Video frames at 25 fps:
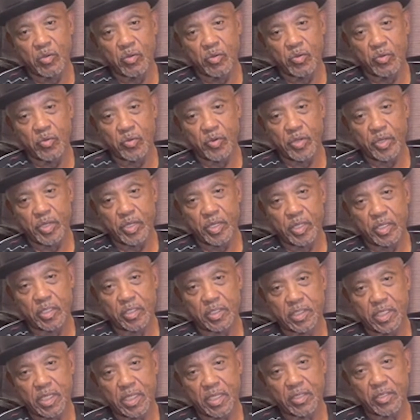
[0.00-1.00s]
where they'll
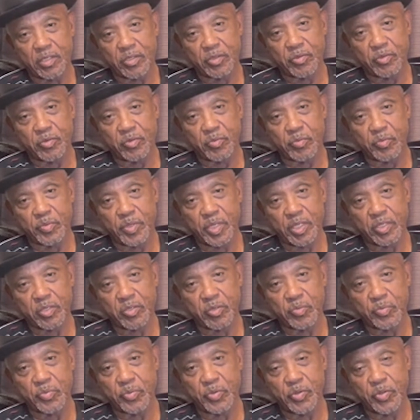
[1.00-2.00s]
take you and make
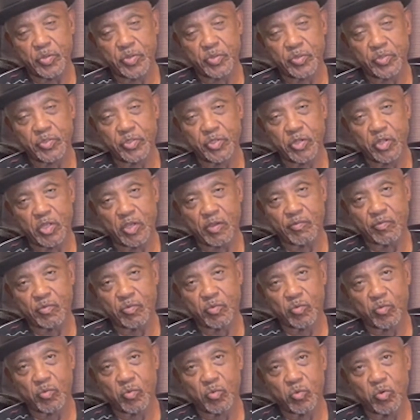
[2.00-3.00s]
you pull your shirt up
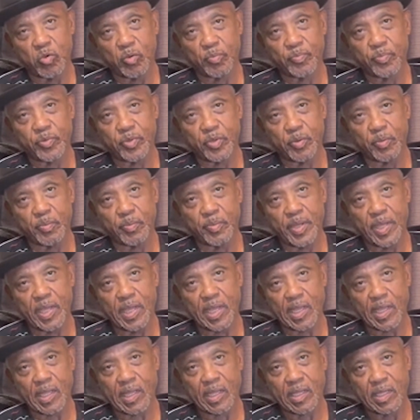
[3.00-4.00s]
and whoop your
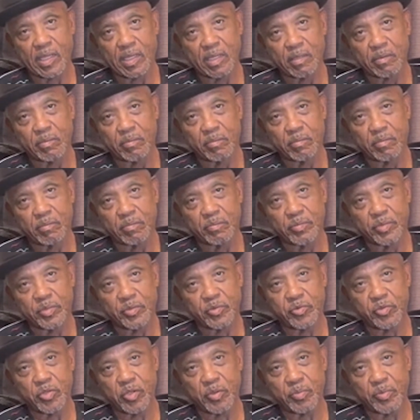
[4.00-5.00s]
back,
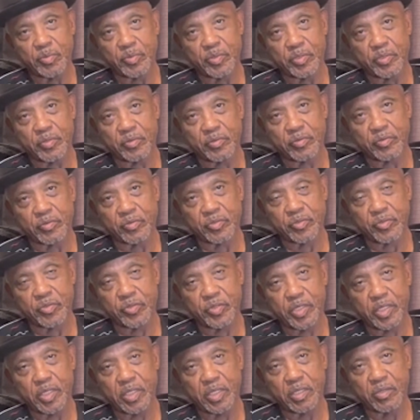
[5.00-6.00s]
put you up against a
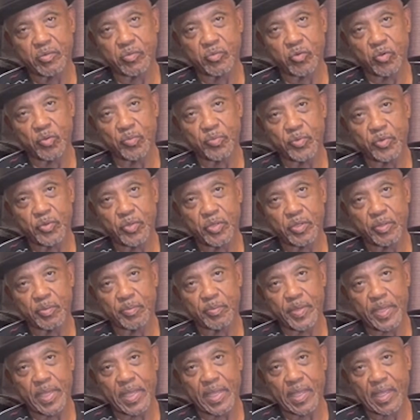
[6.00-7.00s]
tree and whoop you in
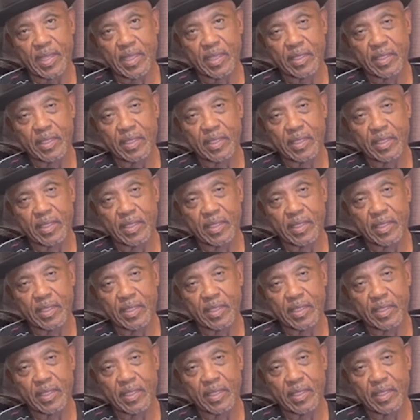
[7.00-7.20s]
the back.